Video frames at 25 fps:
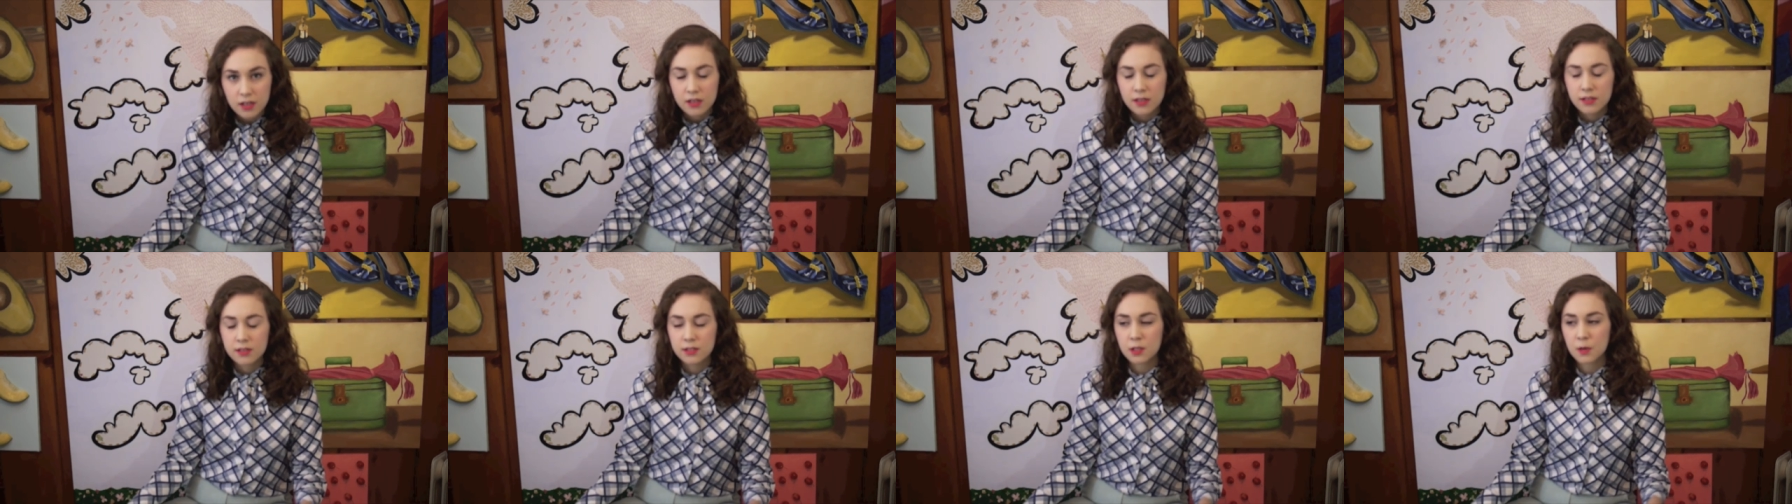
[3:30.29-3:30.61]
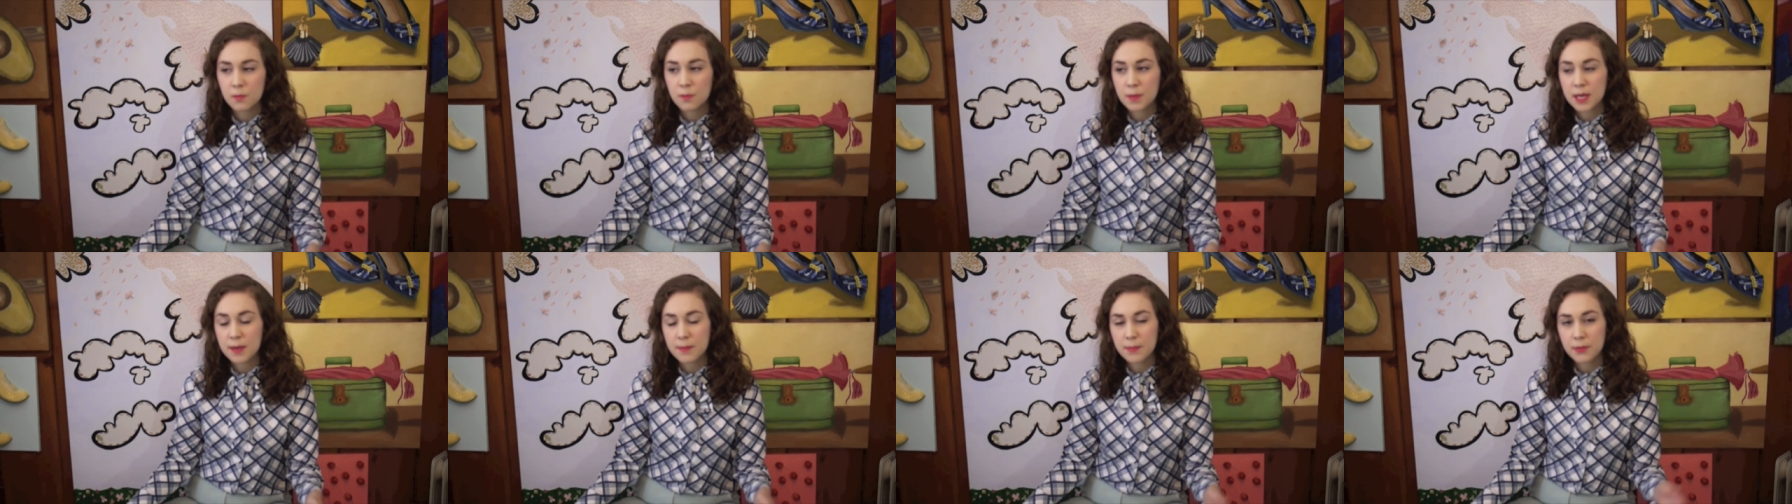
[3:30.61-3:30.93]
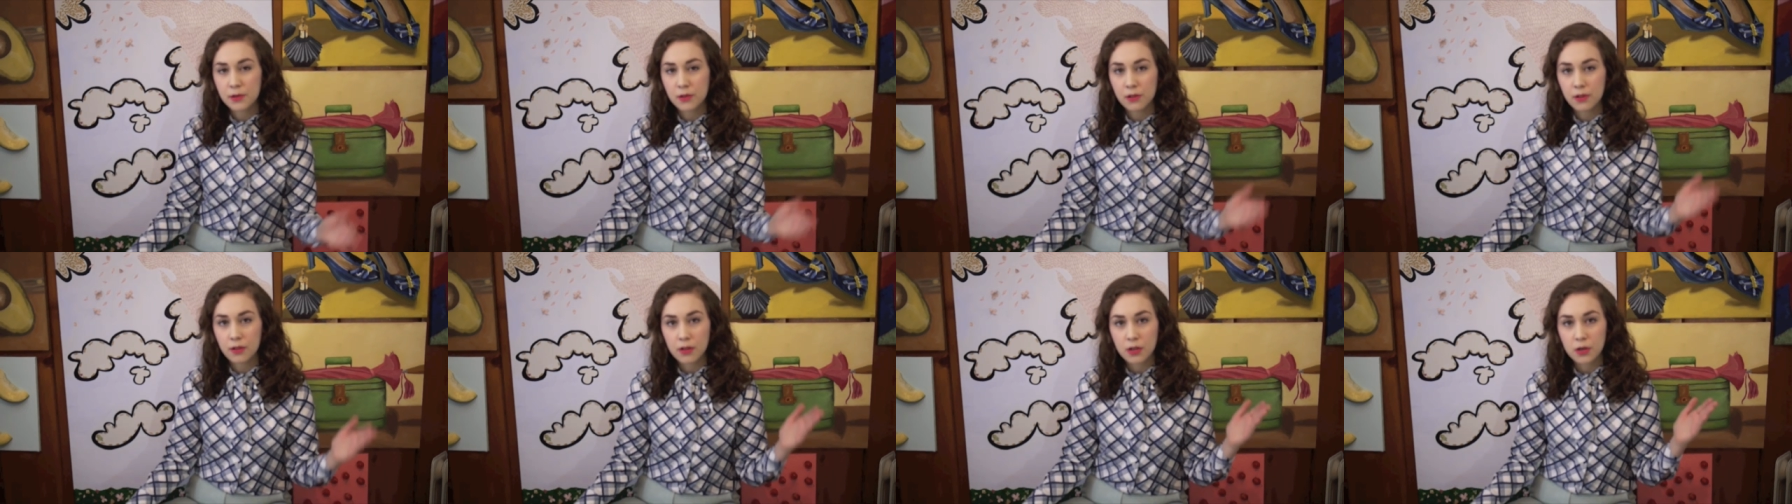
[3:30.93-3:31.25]
so
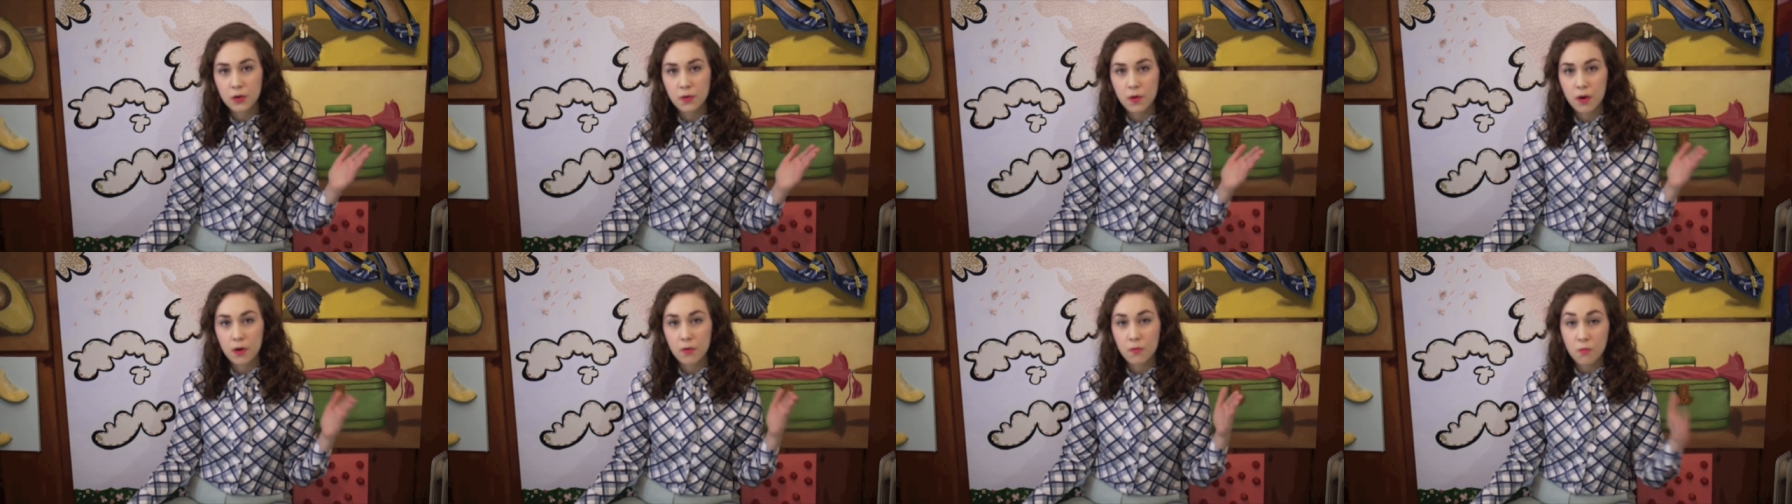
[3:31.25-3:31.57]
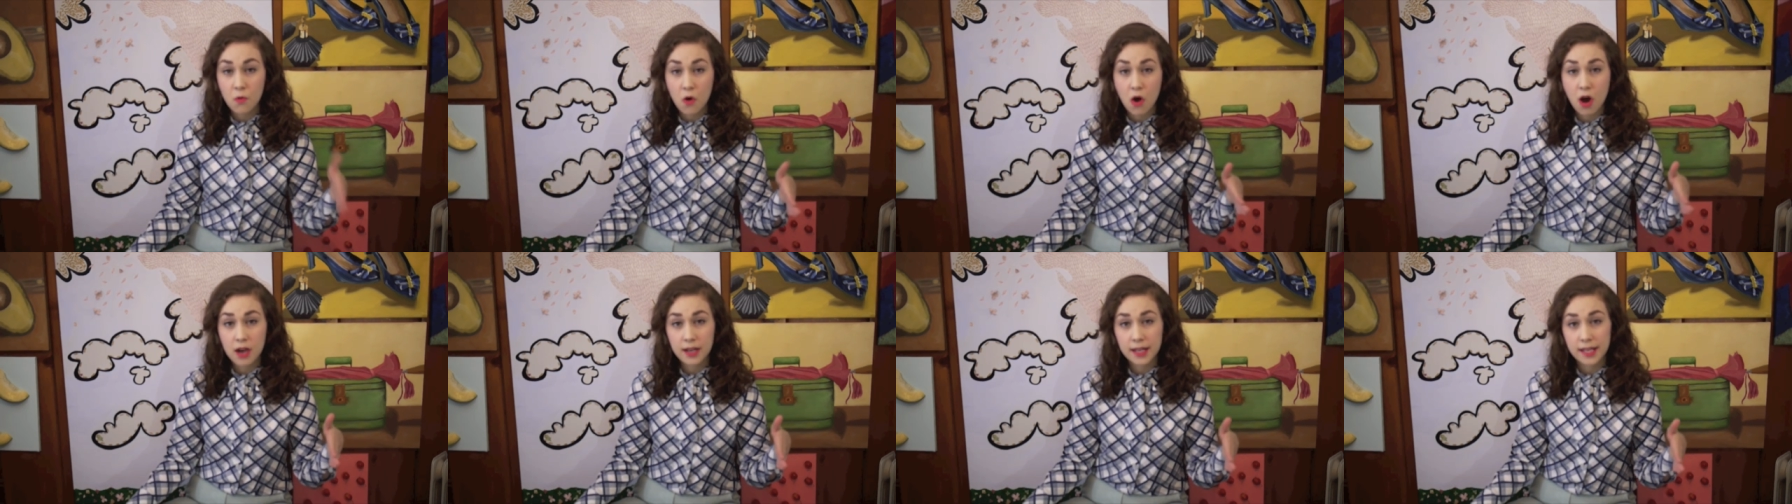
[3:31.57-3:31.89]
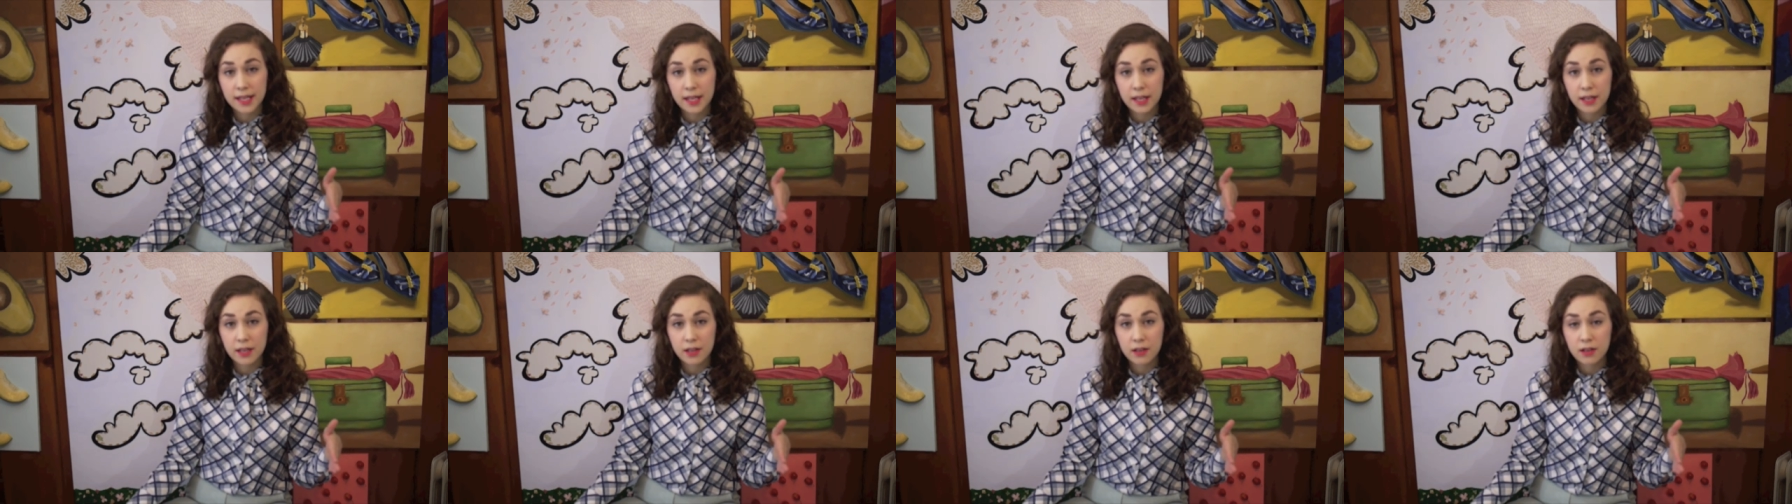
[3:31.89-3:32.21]
people who are
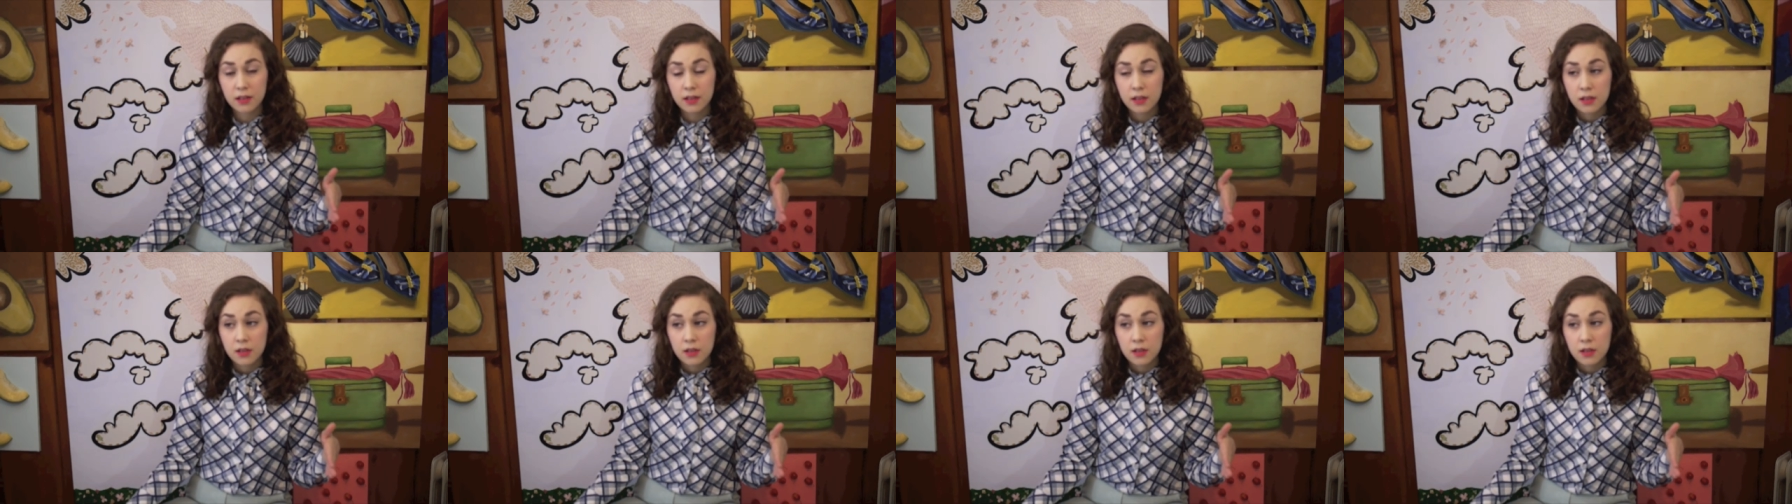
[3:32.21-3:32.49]
walking